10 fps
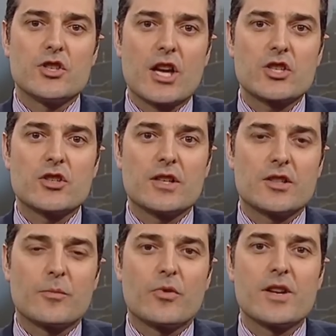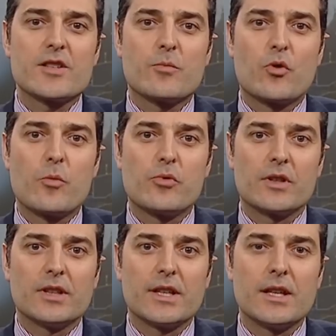congestion and to price
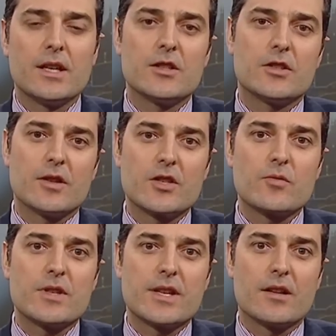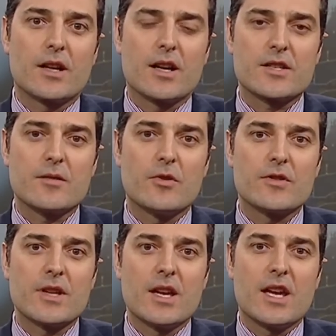appropriately to its retail
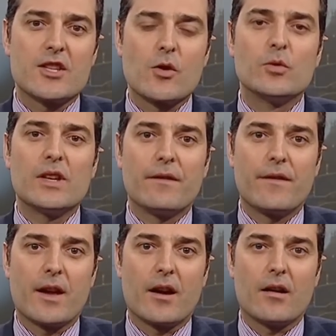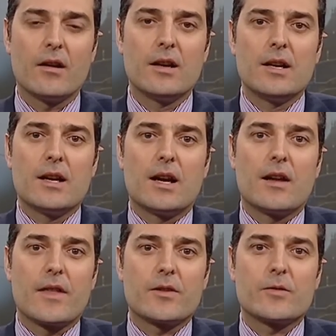customers, it's only fair
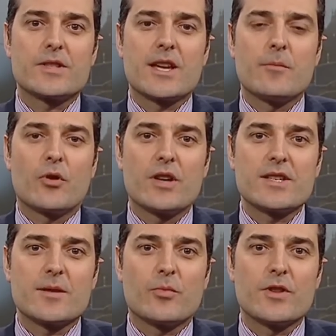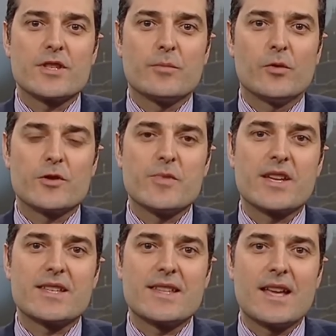that those same pricing principles be